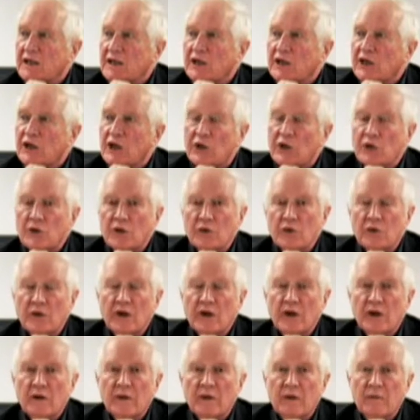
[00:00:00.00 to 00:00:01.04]
No
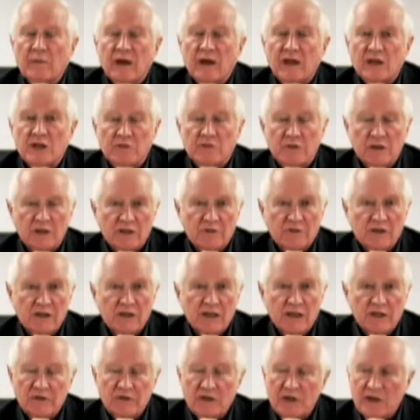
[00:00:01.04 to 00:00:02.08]
management of
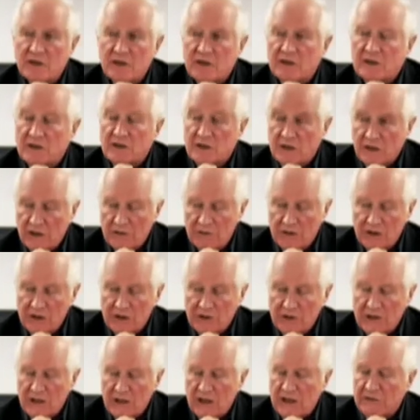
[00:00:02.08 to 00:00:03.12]
a
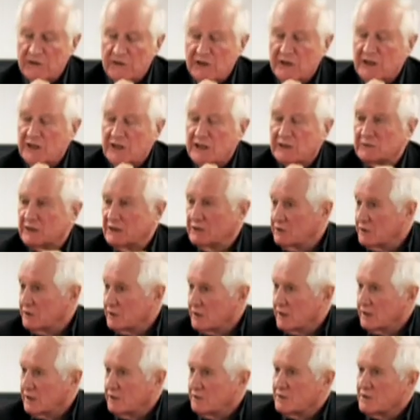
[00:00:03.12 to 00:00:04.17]
commercial television company
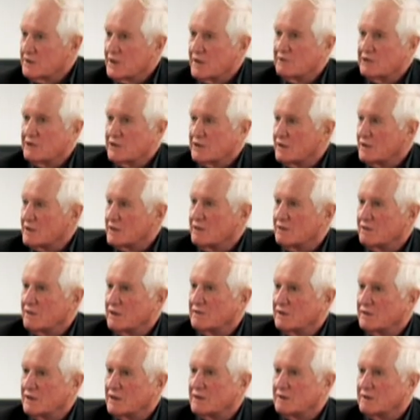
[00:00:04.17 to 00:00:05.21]
wanted to lose advertising
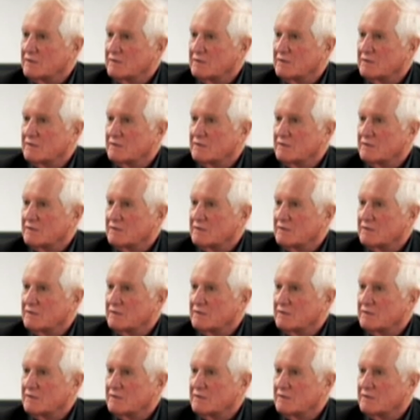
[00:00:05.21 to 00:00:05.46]
revenue,